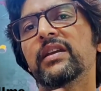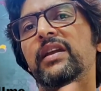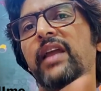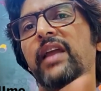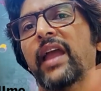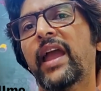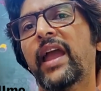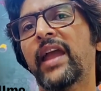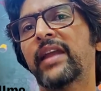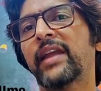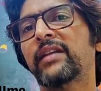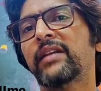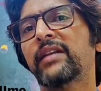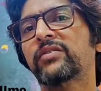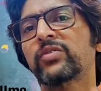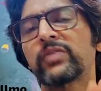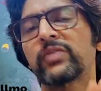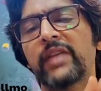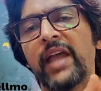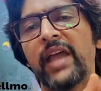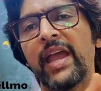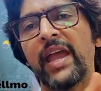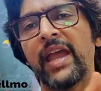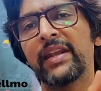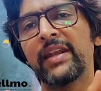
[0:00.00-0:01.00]
And so,
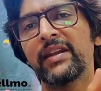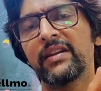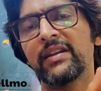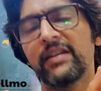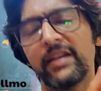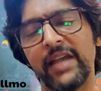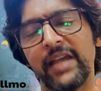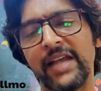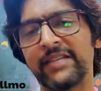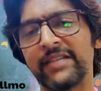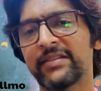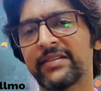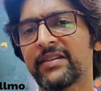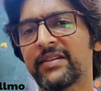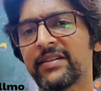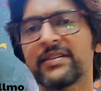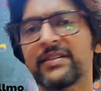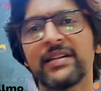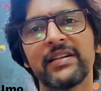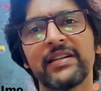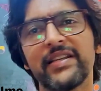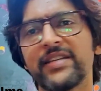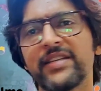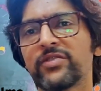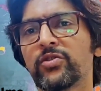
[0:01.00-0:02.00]
and as a
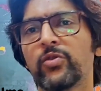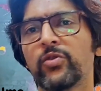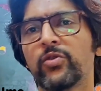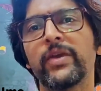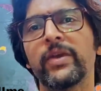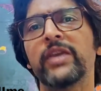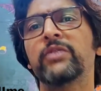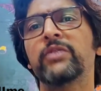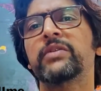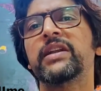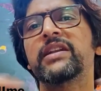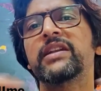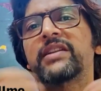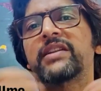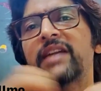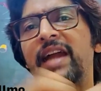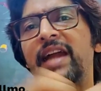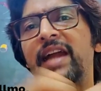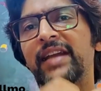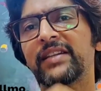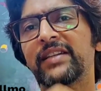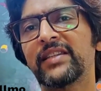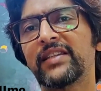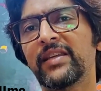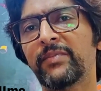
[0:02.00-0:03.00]
result, there's no way you can track
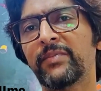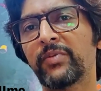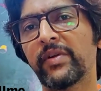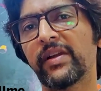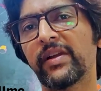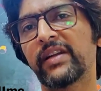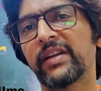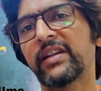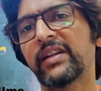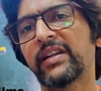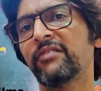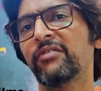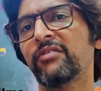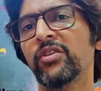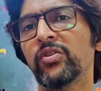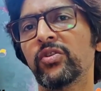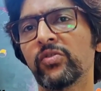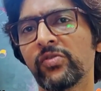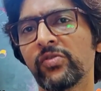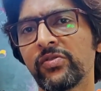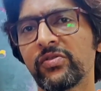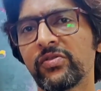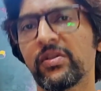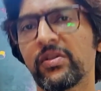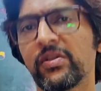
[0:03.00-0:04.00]
the productive
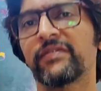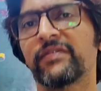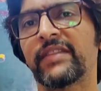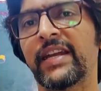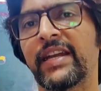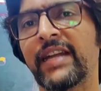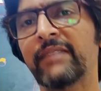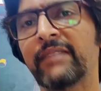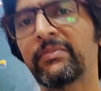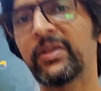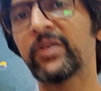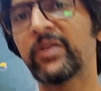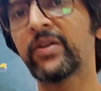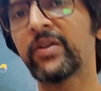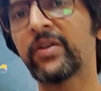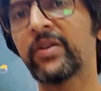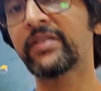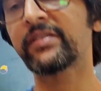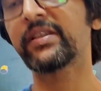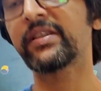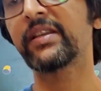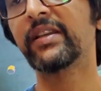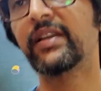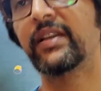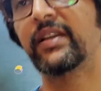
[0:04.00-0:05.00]
use of that
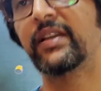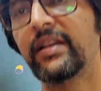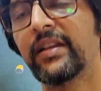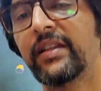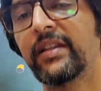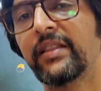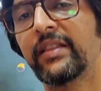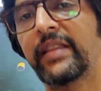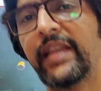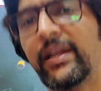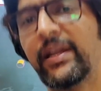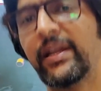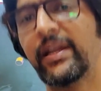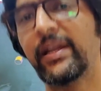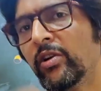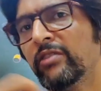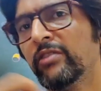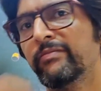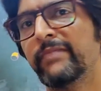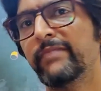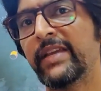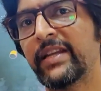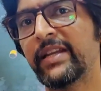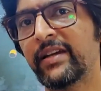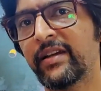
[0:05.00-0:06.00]
because they don't
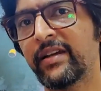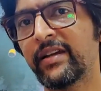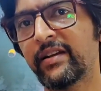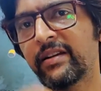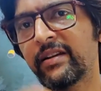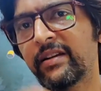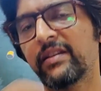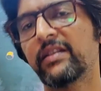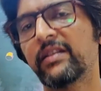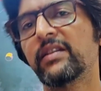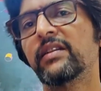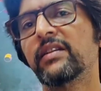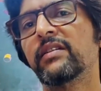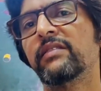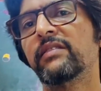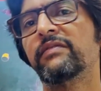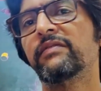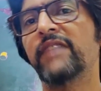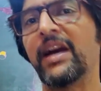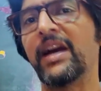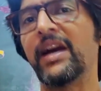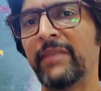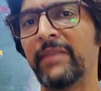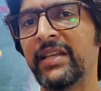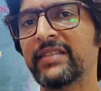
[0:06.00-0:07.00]
mirror
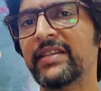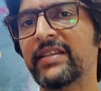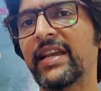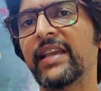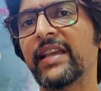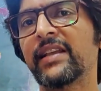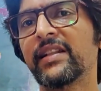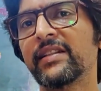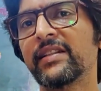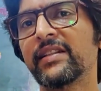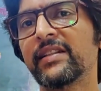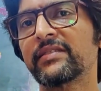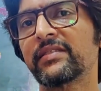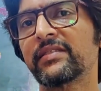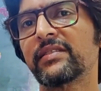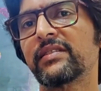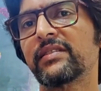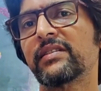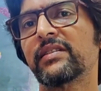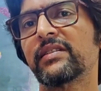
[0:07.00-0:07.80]
farming cycles.